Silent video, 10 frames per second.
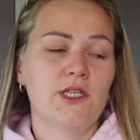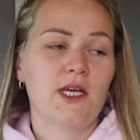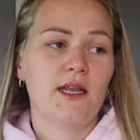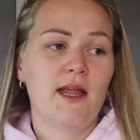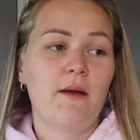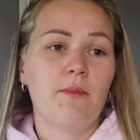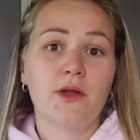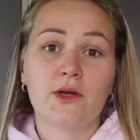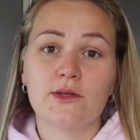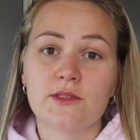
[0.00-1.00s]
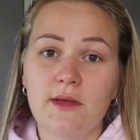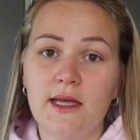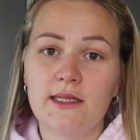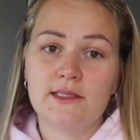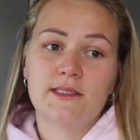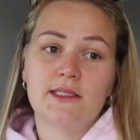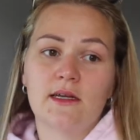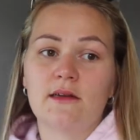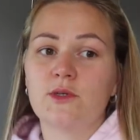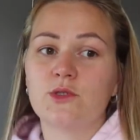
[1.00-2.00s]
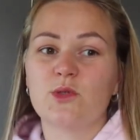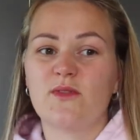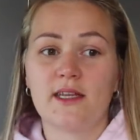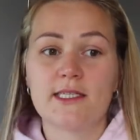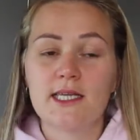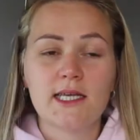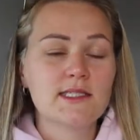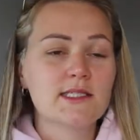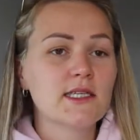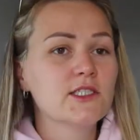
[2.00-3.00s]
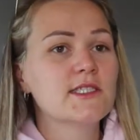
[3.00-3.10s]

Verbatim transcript: she had a nap and I got some editing done which was fantastic.